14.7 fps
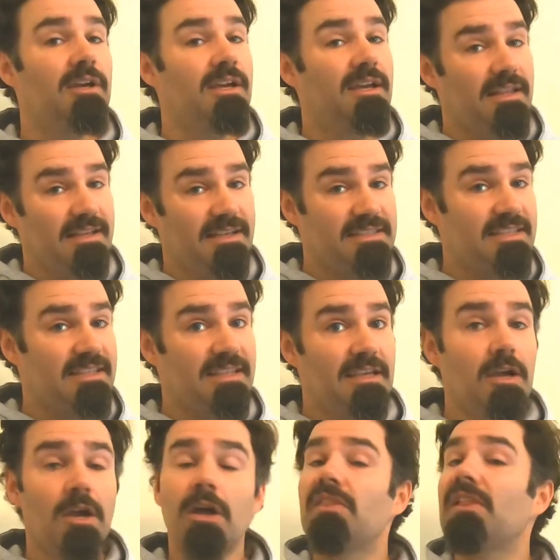Like I said,
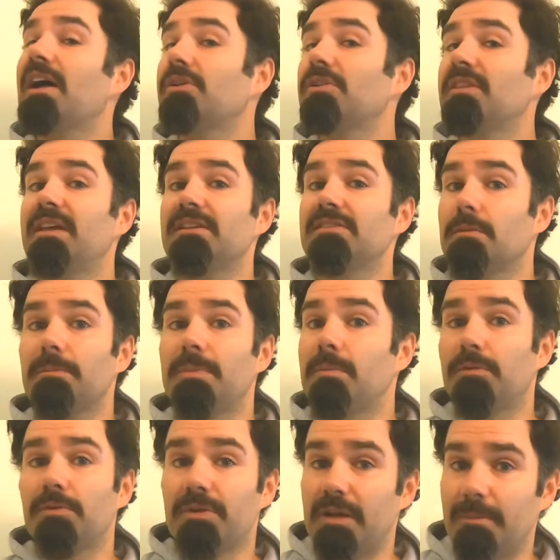that could take some people
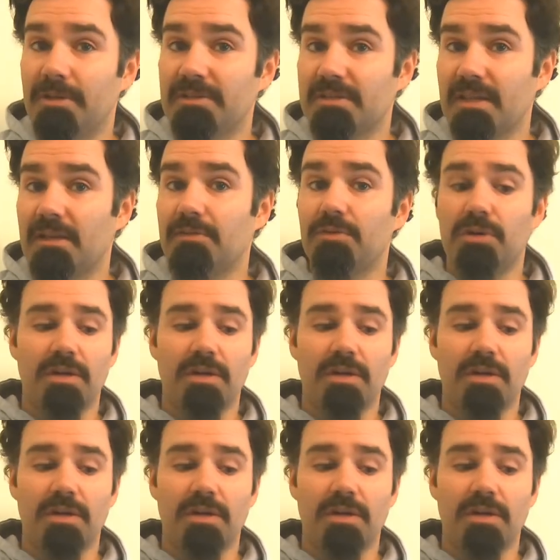3 months to get through it.